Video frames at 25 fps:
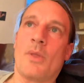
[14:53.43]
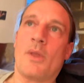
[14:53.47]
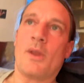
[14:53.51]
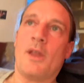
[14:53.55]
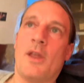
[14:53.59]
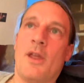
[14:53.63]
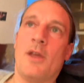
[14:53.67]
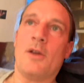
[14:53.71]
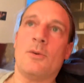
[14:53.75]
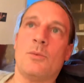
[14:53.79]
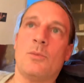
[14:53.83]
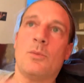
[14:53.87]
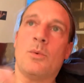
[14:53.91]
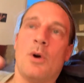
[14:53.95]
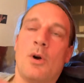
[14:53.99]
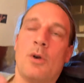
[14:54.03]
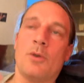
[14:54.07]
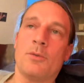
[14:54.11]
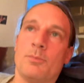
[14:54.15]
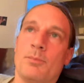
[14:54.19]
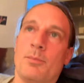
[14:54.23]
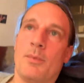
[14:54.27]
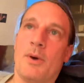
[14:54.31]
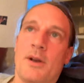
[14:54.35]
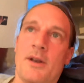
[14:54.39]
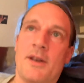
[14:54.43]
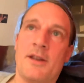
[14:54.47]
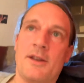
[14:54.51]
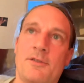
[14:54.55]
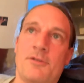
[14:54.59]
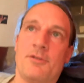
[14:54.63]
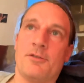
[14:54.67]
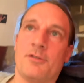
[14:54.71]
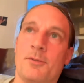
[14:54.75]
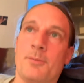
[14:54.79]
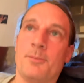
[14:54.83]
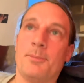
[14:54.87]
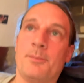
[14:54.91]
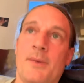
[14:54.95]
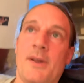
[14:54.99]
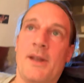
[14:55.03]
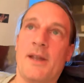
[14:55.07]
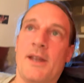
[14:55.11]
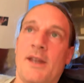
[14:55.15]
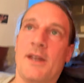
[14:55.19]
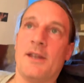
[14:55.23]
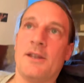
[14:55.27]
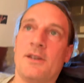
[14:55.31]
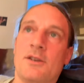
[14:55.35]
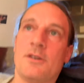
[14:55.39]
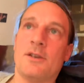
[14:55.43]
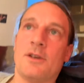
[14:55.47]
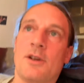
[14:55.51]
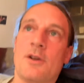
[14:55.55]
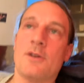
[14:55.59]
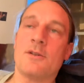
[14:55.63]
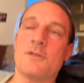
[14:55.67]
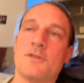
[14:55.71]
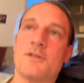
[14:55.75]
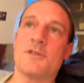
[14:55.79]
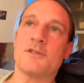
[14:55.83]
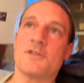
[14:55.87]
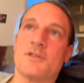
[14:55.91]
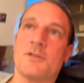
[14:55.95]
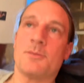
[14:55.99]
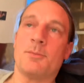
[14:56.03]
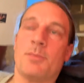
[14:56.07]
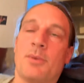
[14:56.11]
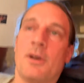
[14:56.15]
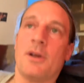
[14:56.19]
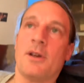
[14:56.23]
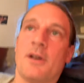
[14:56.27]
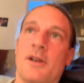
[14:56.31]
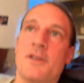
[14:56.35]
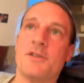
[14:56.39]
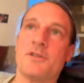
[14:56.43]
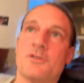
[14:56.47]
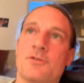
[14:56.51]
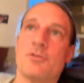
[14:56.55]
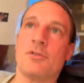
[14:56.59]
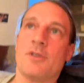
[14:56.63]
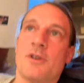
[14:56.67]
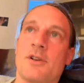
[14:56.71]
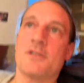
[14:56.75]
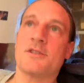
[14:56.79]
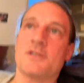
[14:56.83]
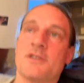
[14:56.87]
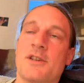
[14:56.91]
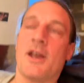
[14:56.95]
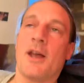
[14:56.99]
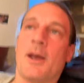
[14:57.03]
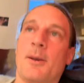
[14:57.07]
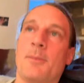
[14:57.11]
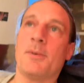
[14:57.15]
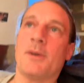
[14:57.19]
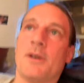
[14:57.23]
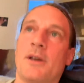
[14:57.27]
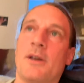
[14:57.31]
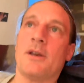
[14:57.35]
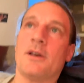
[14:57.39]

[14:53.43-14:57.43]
He'll want money from me, you know, to supply his drugs habit.